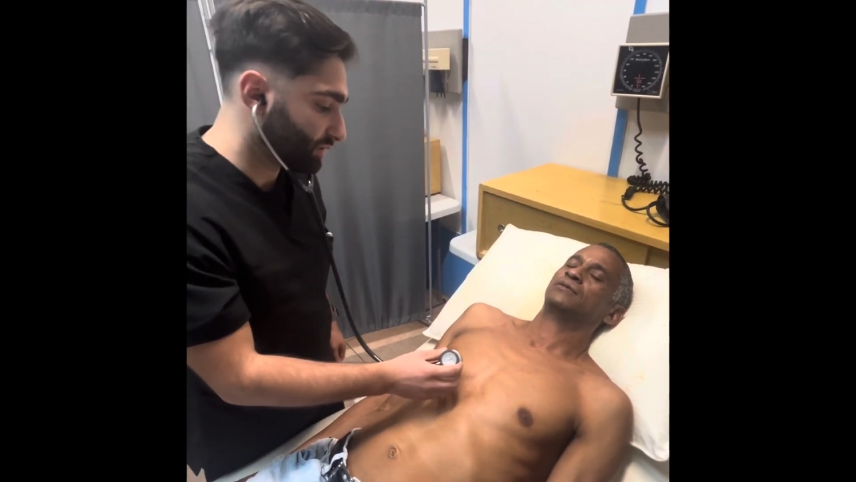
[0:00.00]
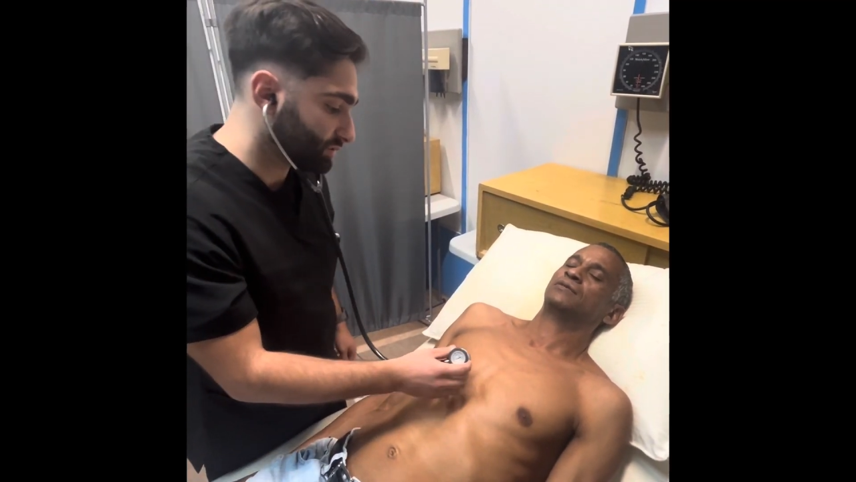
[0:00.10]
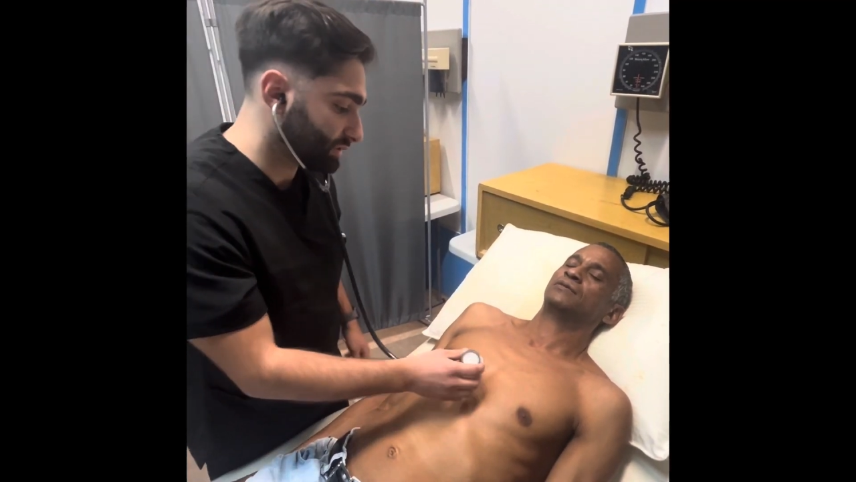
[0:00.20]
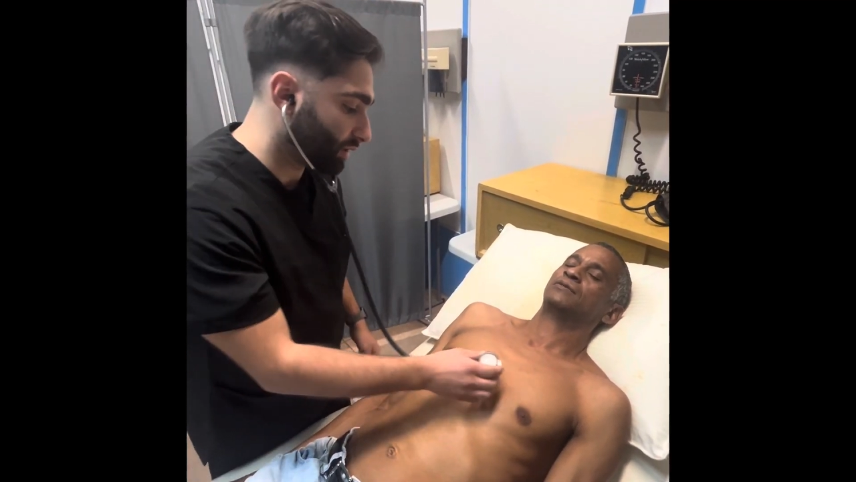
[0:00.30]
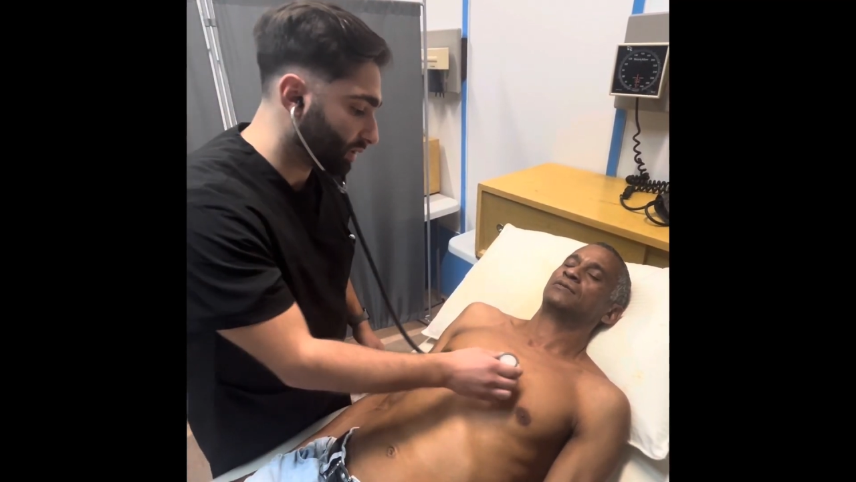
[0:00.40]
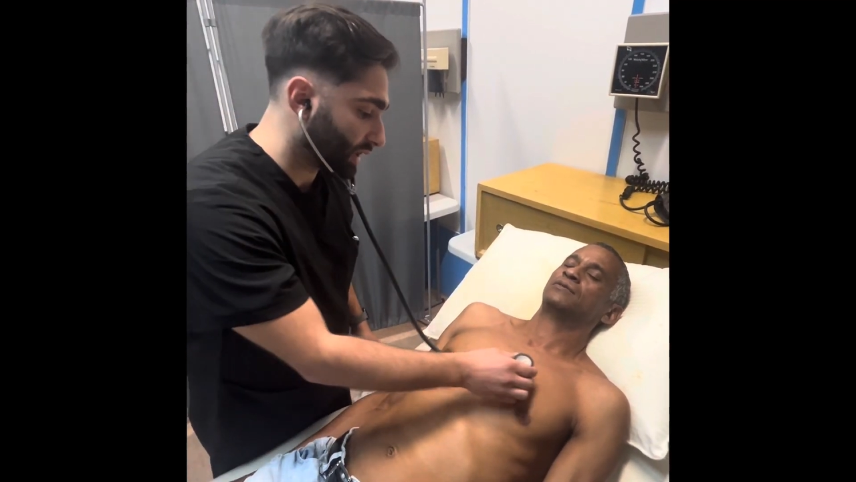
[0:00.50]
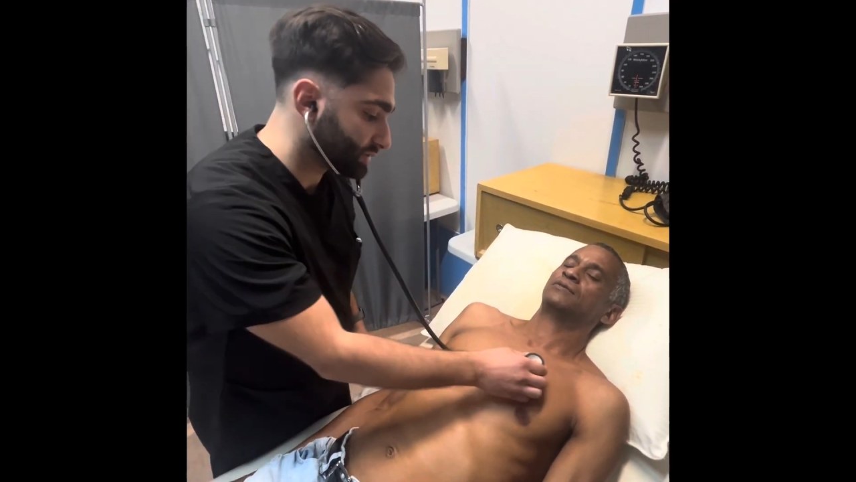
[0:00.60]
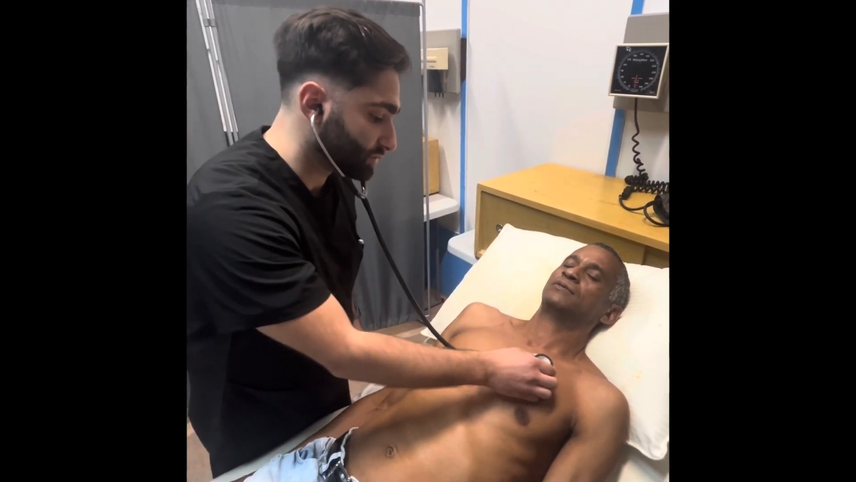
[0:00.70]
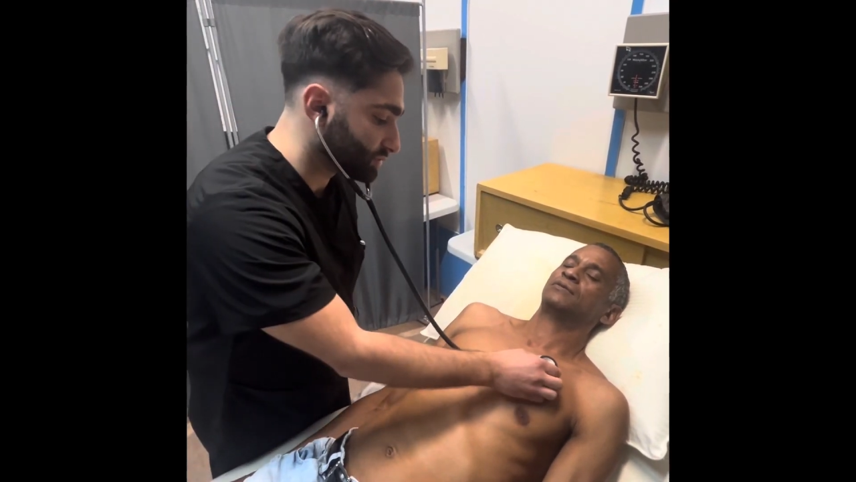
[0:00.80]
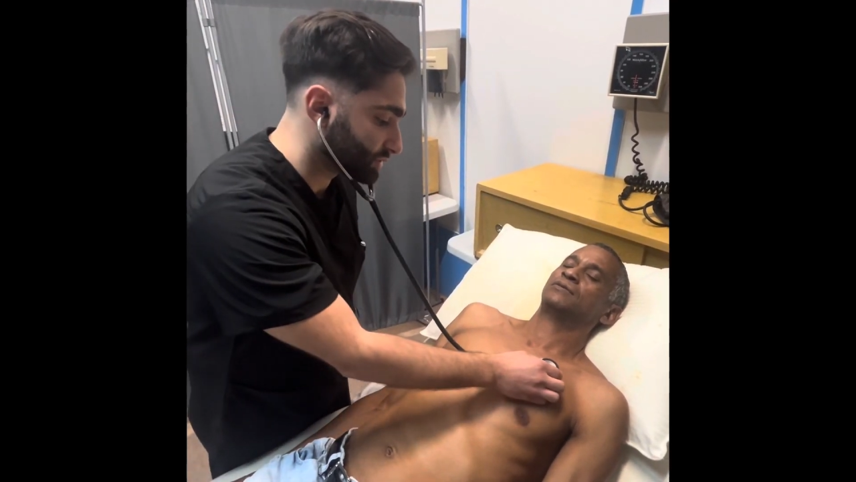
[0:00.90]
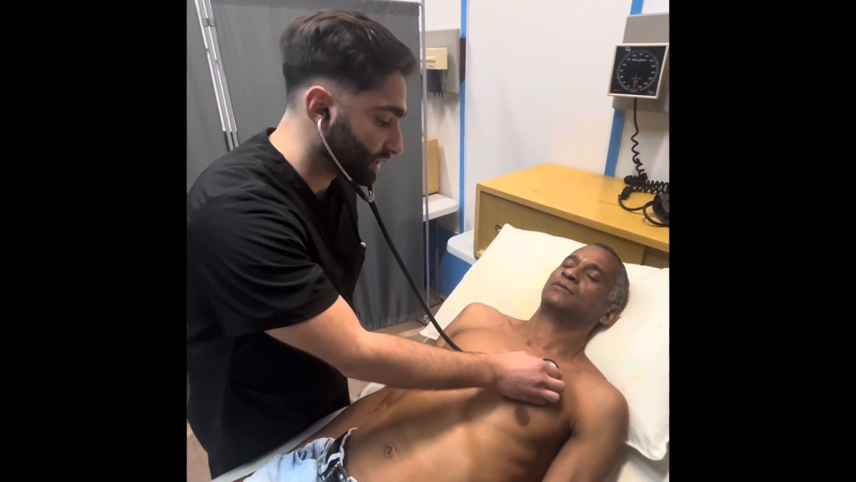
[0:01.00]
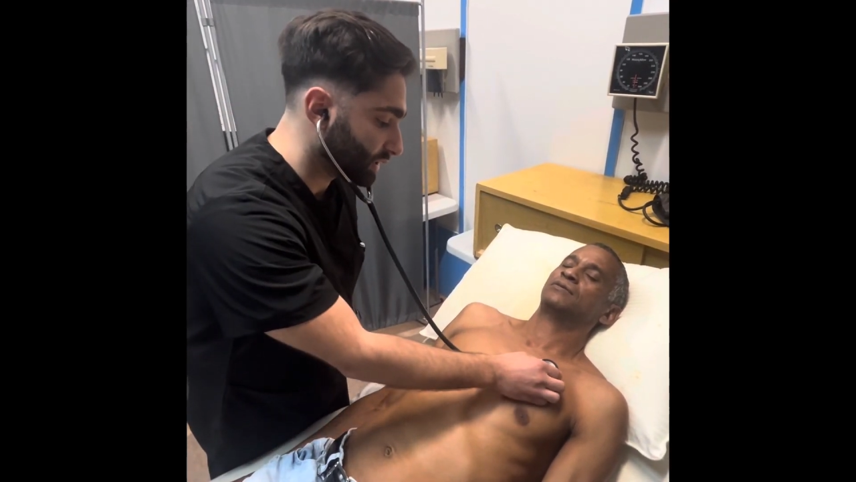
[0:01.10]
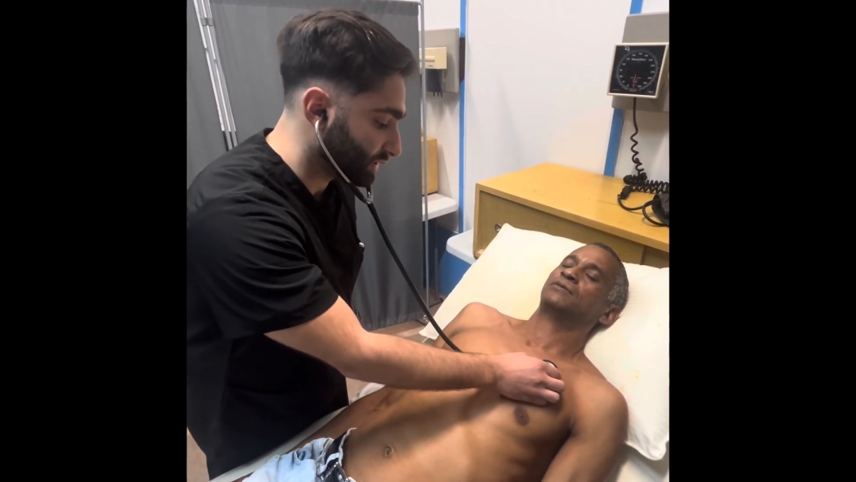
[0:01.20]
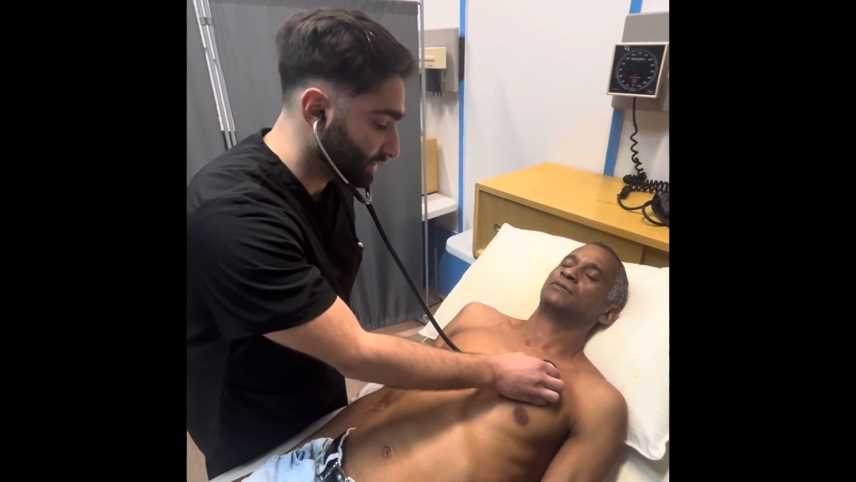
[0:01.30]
whereas we mentioned before